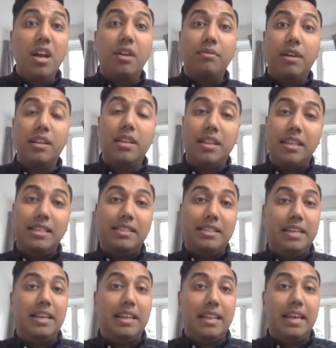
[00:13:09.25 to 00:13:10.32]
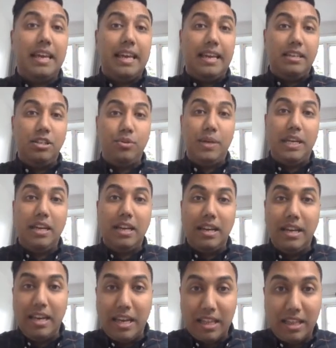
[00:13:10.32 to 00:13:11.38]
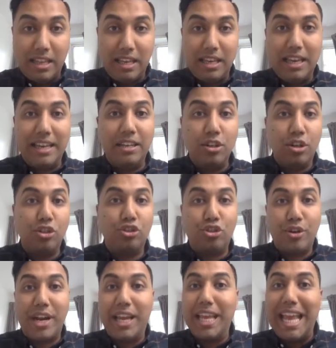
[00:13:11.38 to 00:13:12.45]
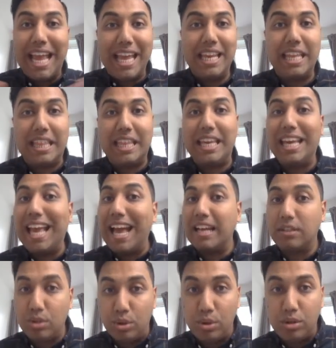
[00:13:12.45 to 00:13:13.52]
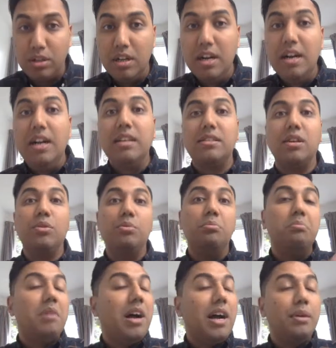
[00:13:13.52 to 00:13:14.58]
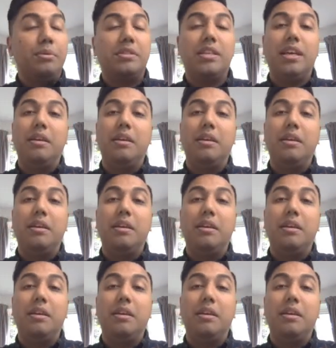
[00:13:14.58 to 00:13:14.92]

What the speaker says: rather than sitting there and doing nothing and not trying anything at all. So I would say a